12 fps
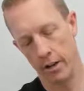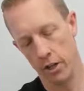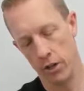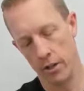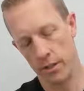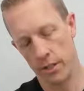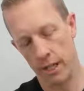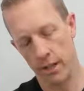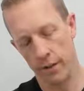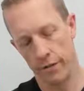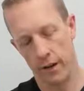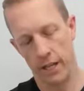You can see
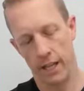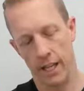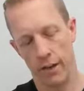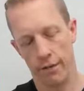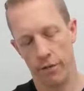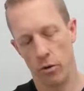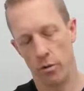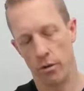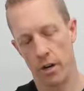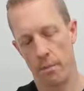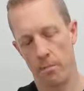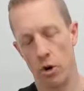that if I lean
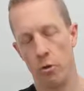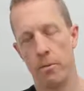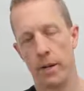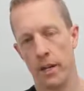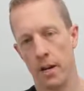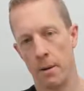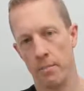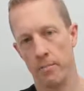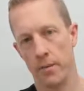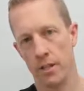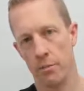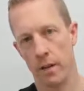forward, I'm opening up
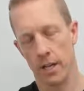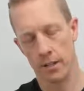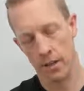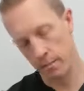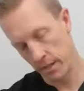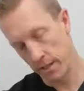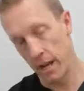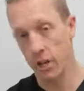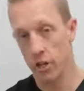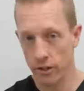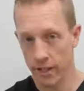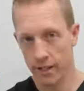the space and I'm
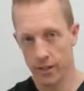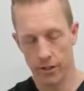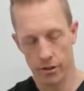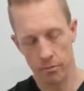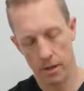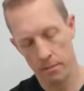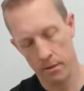exaggerating a little bit.